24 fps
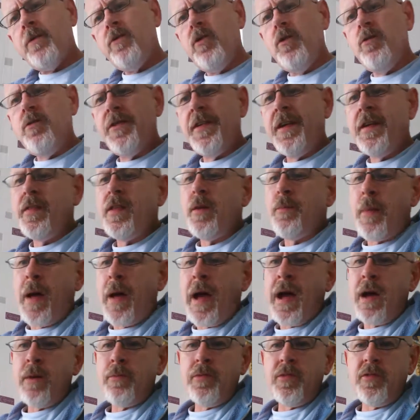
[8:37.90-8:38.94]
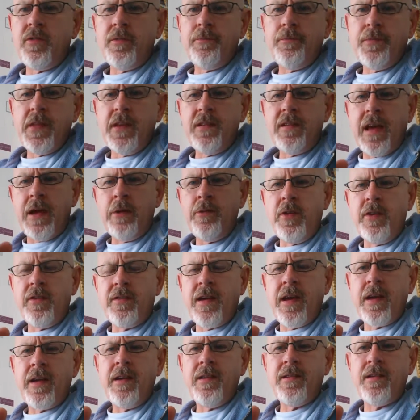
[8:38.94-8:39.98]
think that perhaps this outer
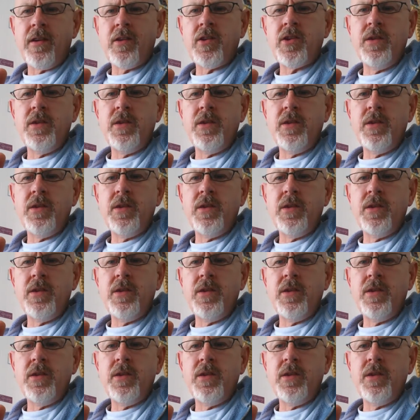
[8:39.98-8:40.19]
tank is actually